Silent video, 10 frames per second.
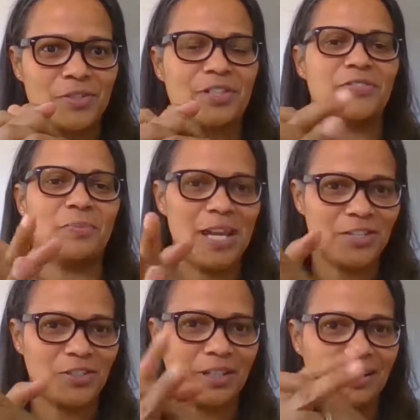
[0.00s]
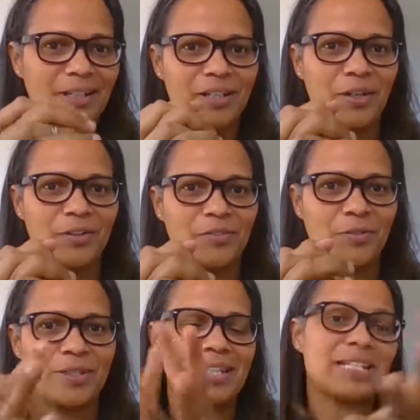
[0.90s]
transformation going
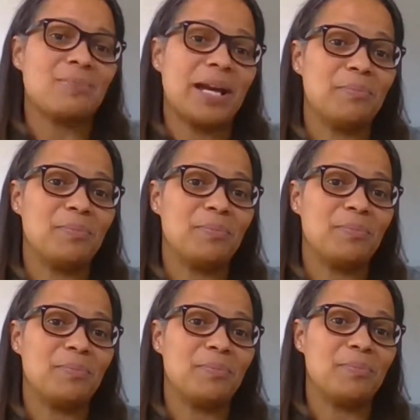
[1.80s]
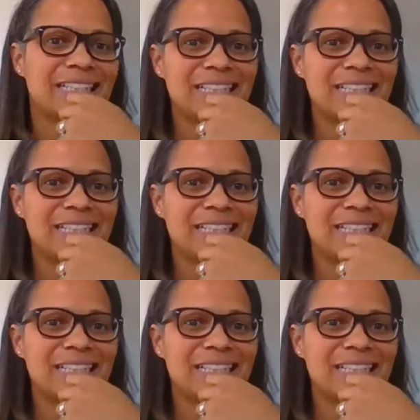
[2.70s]
forward. That's my opinion.